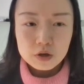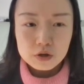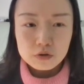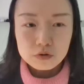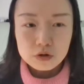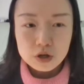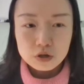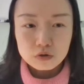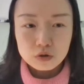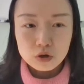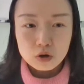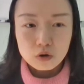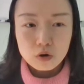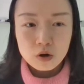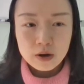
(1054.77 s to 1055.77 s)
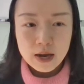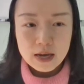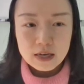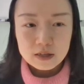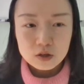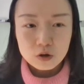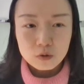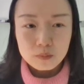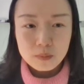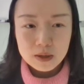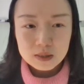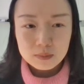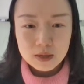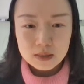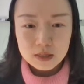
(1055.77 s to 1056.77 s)
you need to know, okay, so
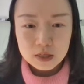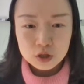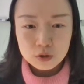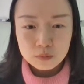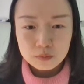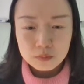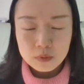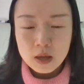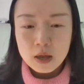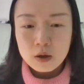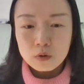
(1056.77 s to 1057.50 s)
maximization,